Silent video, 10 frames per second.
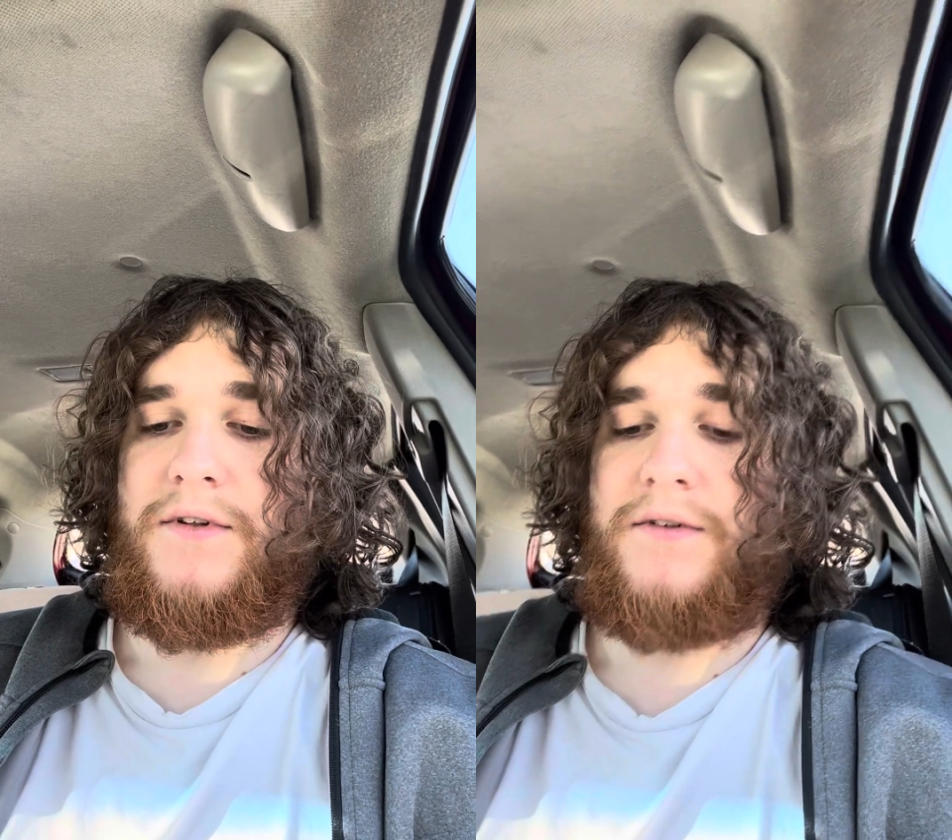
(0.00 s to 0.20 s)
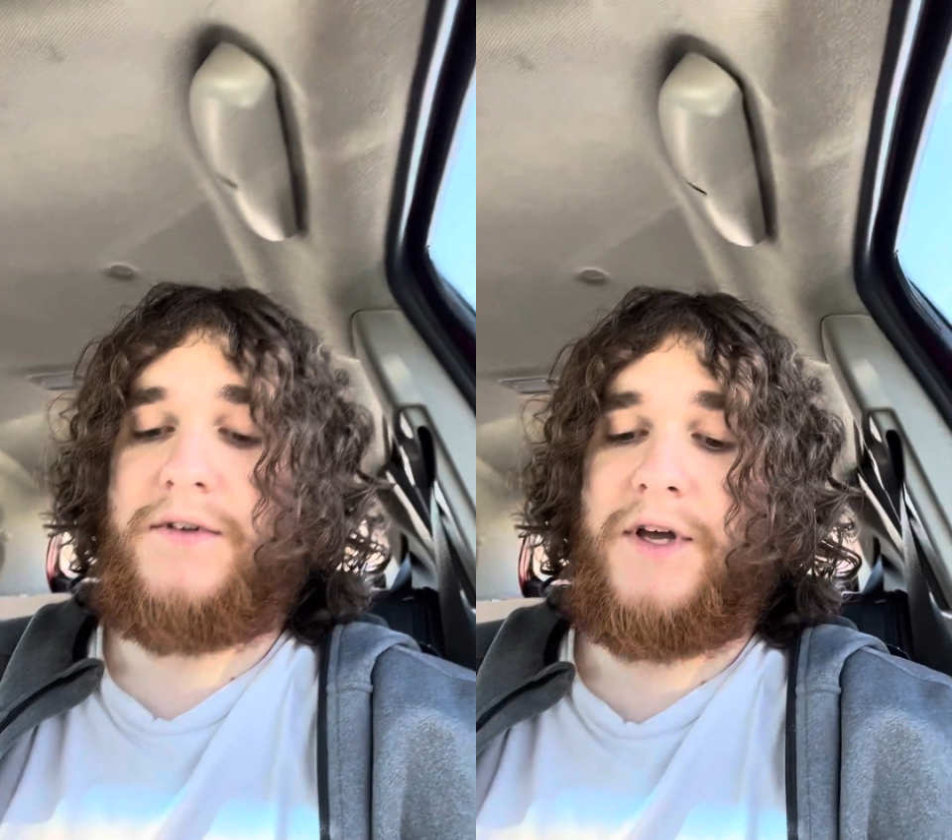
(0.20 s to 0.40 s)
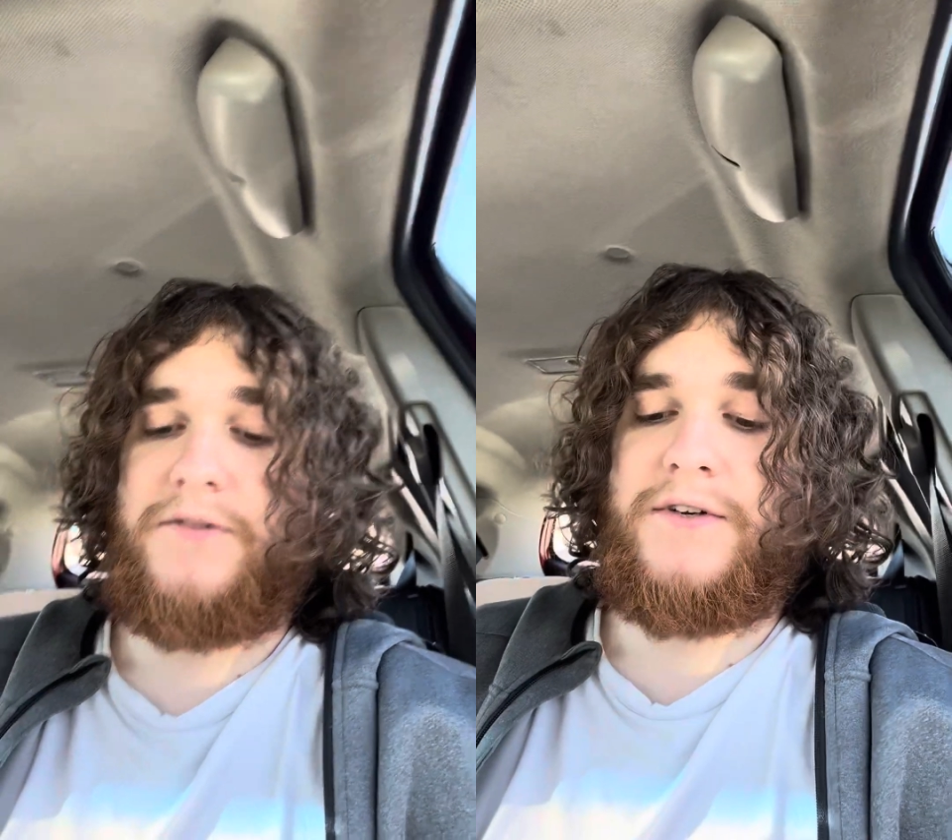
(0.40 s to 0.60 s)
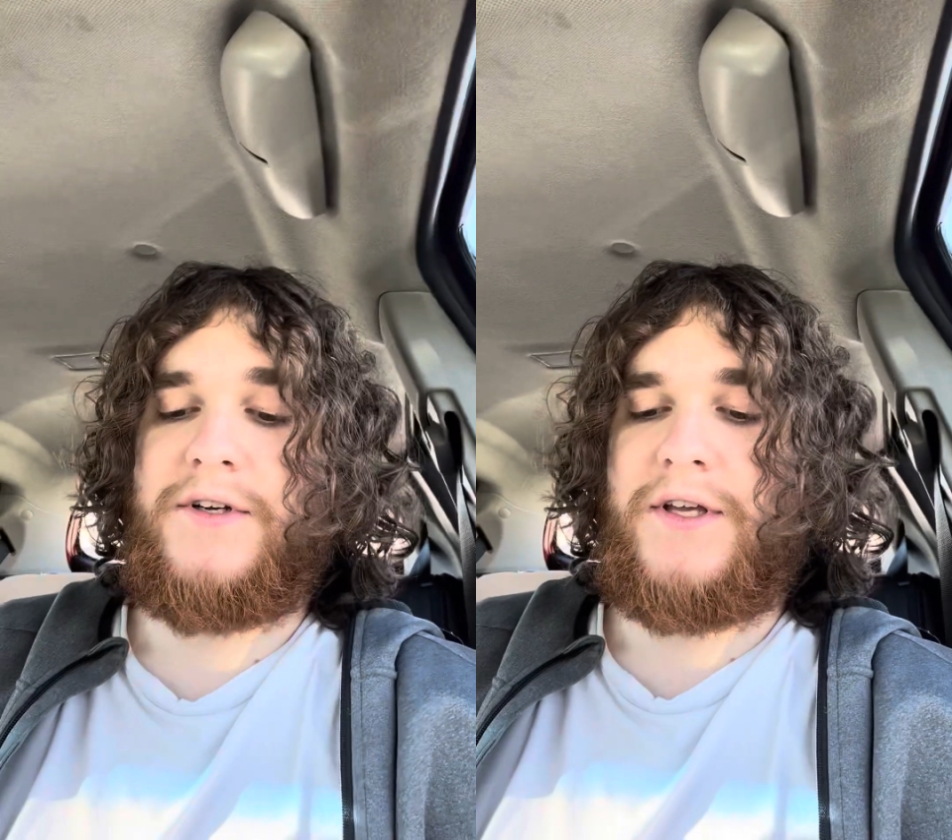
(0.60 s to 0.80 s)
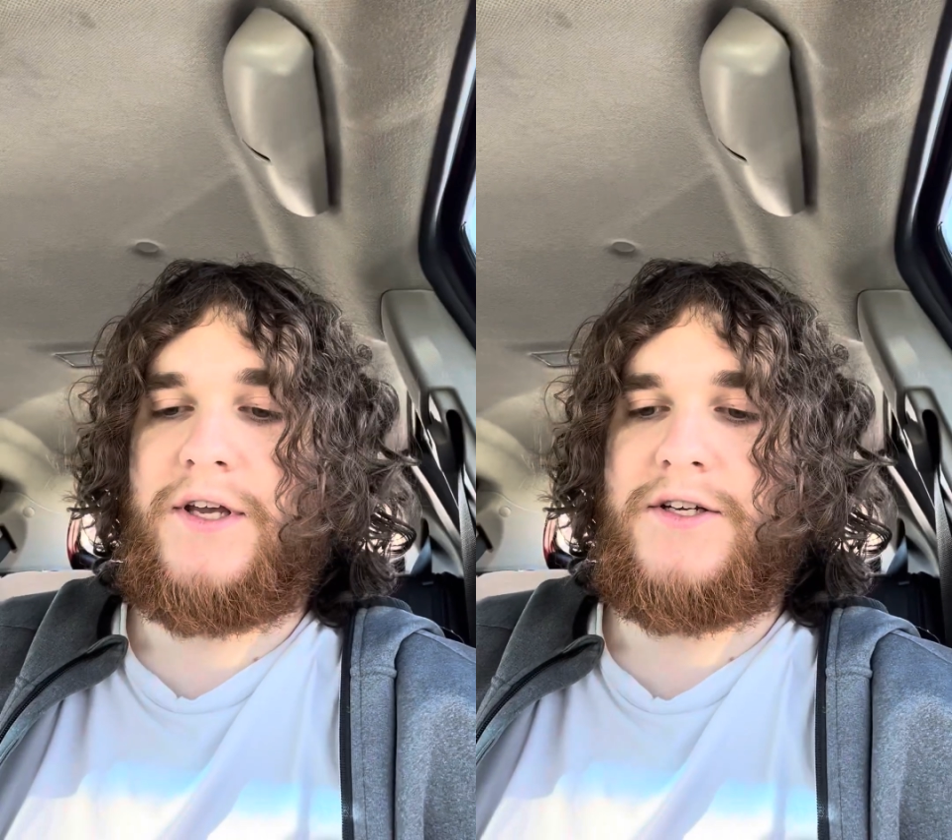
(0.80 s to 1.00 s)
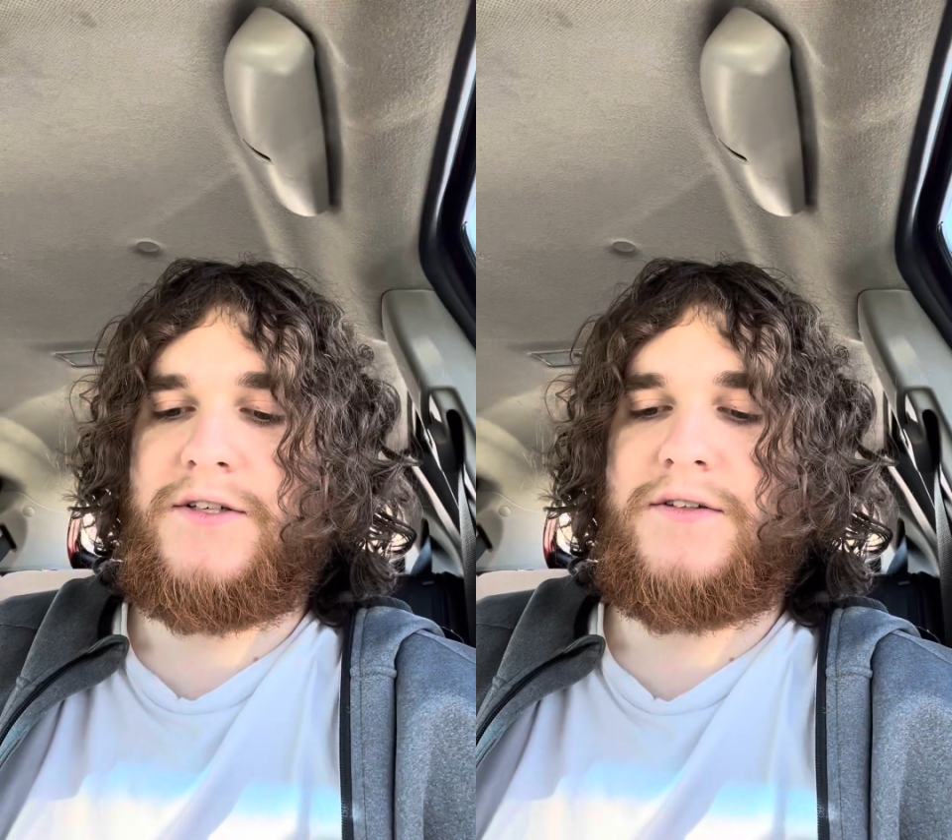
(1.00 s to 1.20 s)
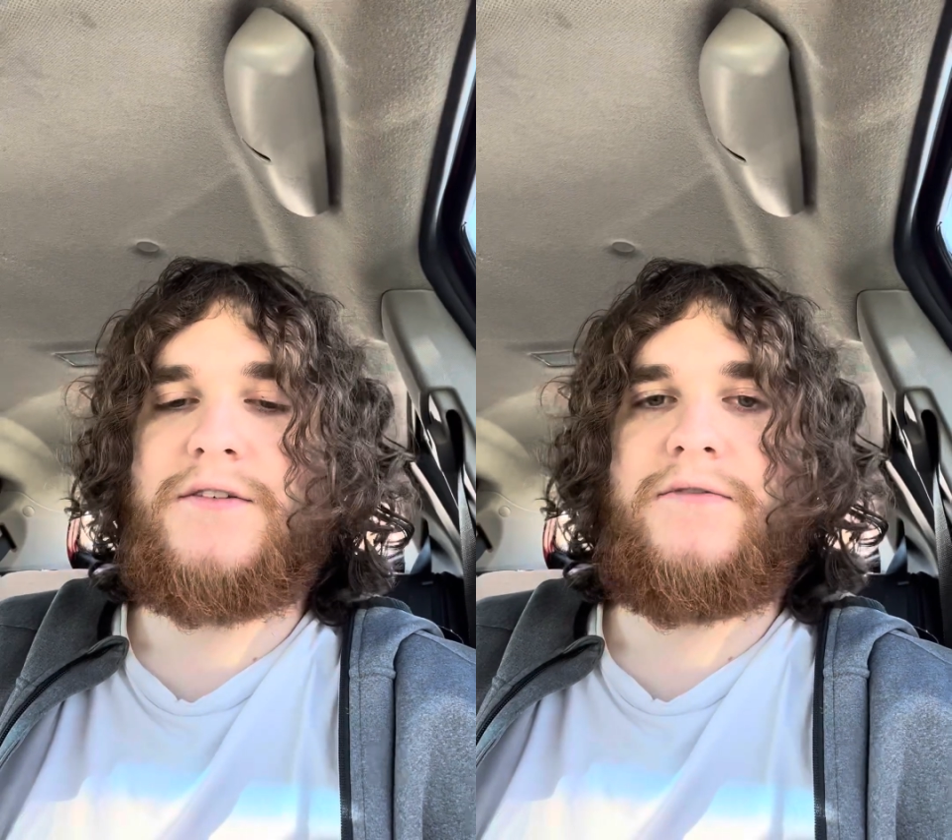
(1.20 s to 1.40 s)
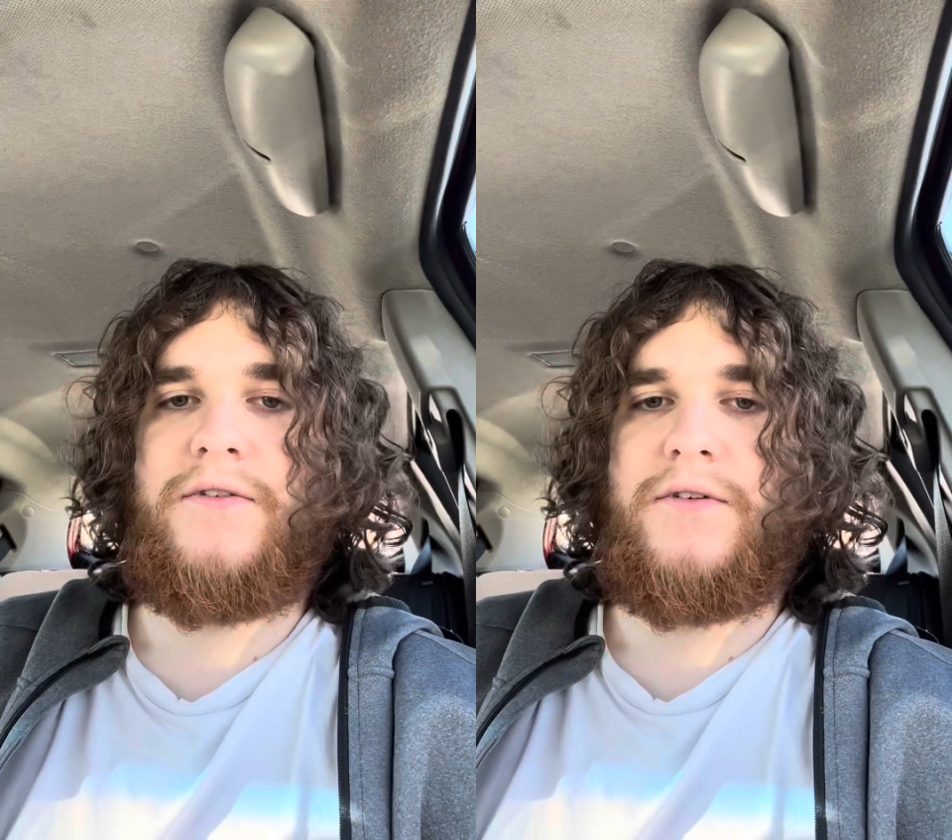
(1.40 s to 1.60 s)

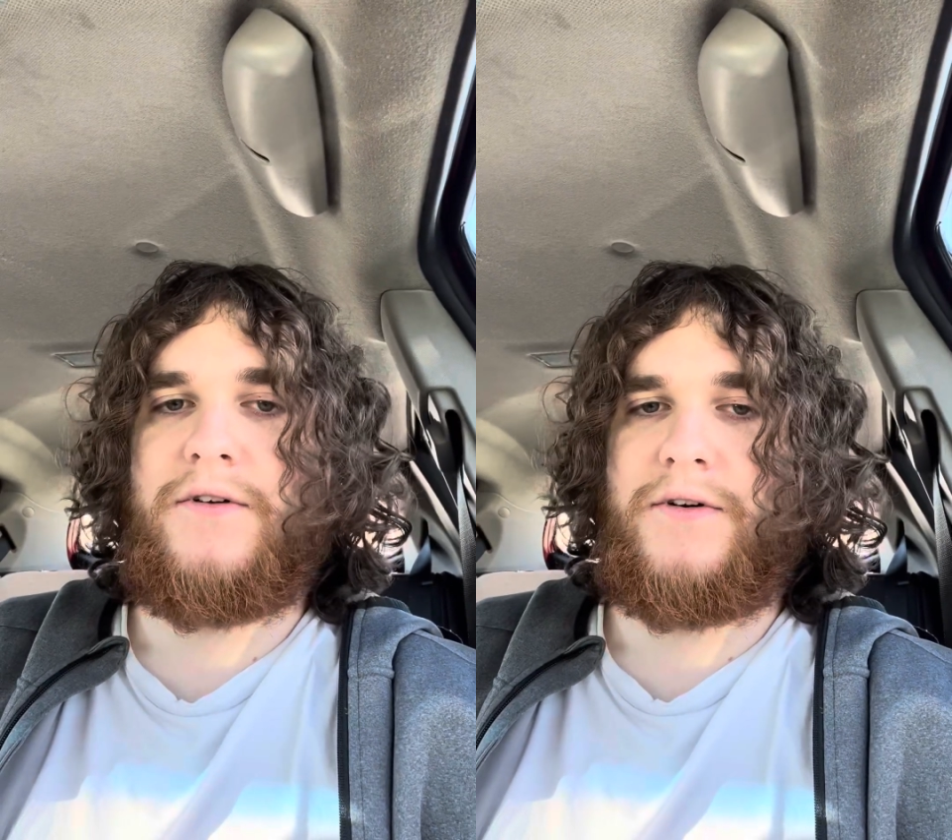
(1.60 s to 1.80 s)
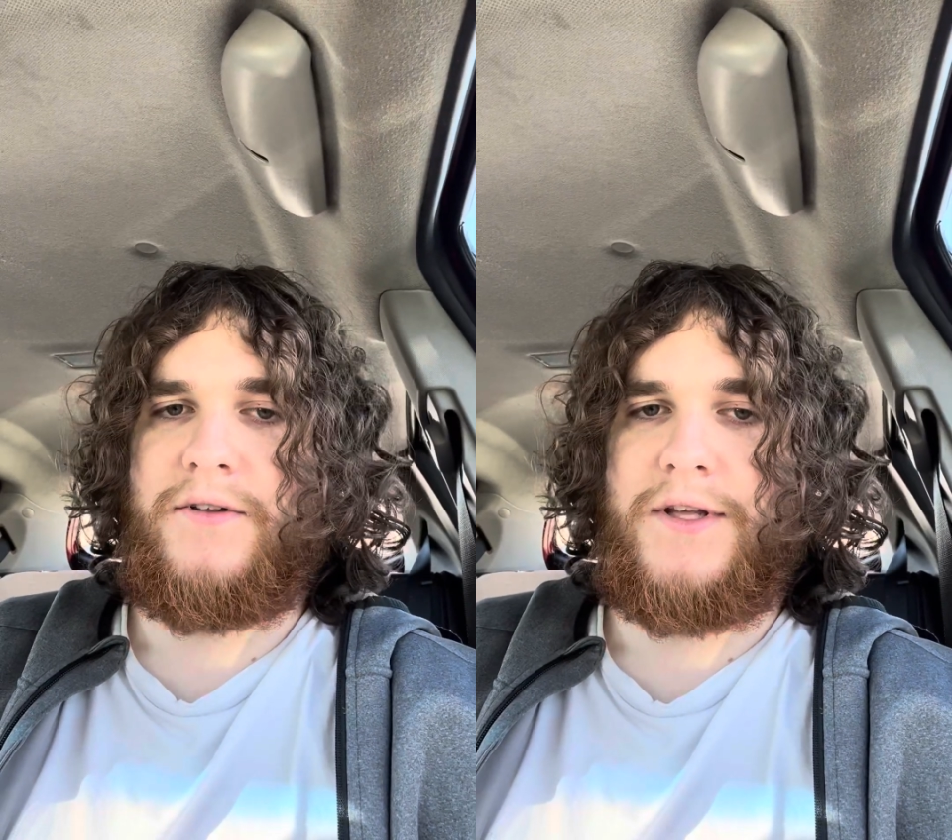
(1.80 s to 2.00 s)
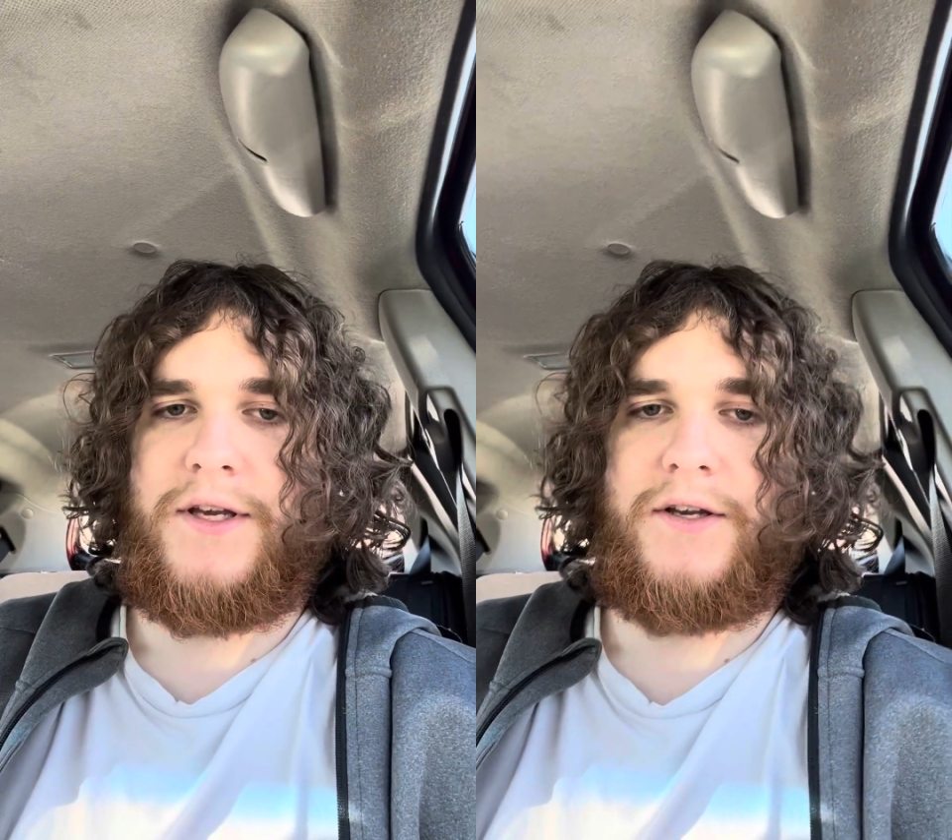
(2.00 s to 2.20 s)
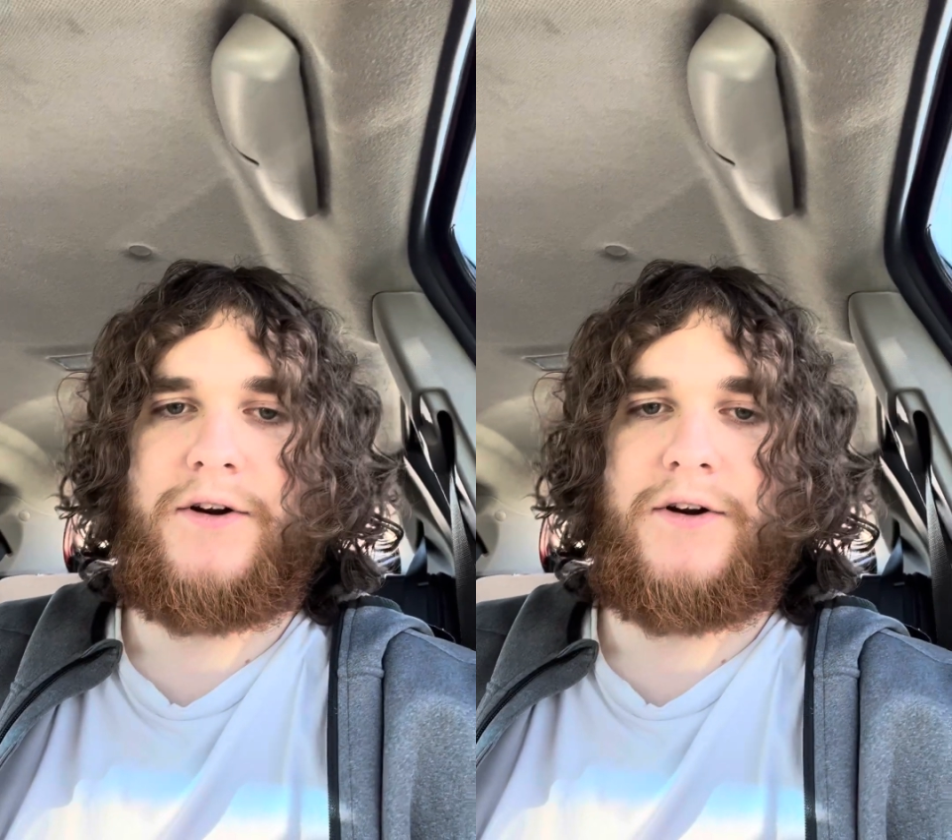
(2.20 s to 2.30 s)
contraindications for the